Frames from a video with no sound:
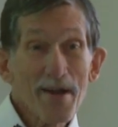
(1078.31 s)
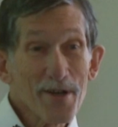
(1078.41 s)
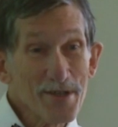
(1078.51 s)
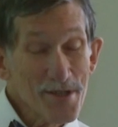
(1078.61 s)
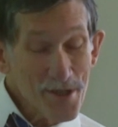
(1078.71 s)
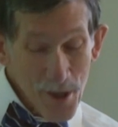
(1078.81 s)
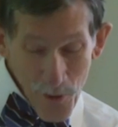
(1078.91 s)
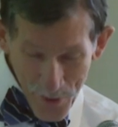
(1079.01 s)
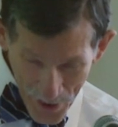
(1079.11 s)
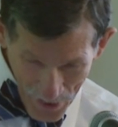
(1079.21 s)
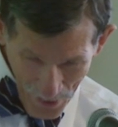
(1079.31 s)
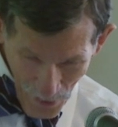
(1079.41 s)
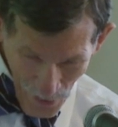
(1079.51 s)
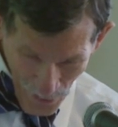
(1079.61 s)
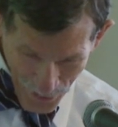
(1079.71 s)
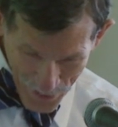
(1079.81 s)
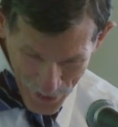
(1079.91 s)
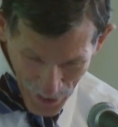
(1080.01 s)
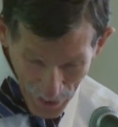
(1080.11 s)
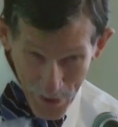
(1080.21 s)
consulting
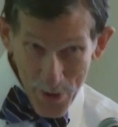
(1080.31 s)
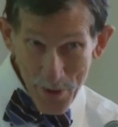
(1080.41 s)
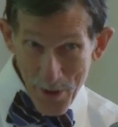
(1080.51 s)
architects.